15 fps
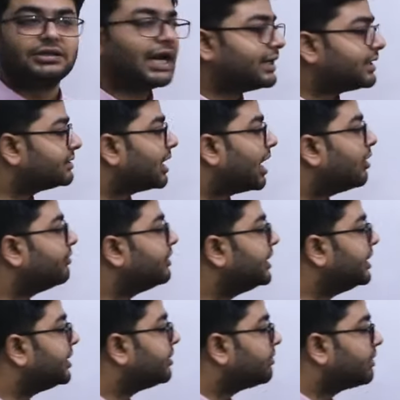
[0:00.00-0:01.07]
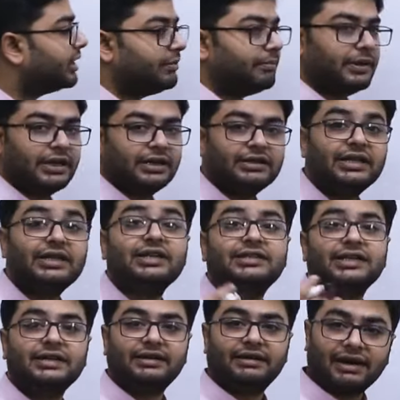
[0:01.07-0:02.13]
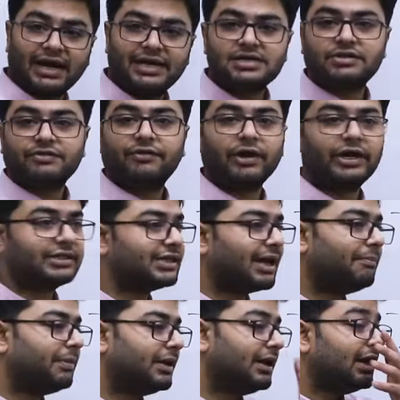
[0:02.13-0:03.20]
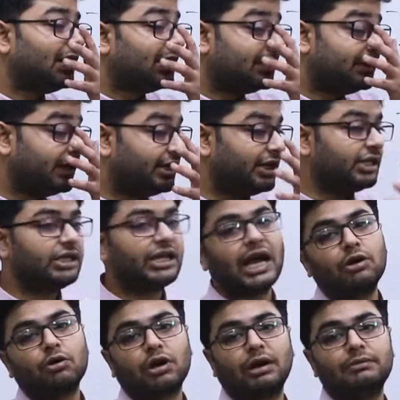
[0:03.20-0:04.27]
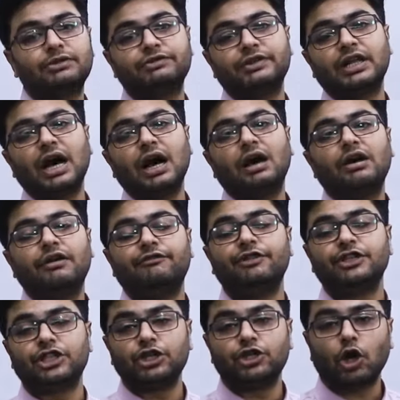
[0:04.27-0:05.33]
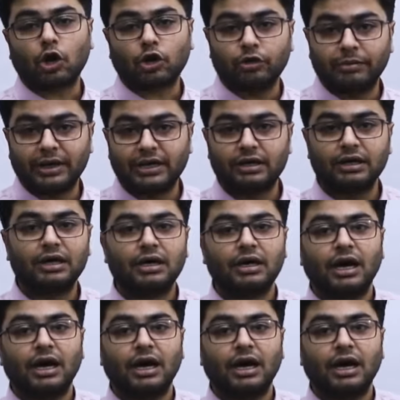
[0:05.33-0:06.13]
That is how we need to keep it. The recent trends, for example, the Niti Aayog comes with a vision document.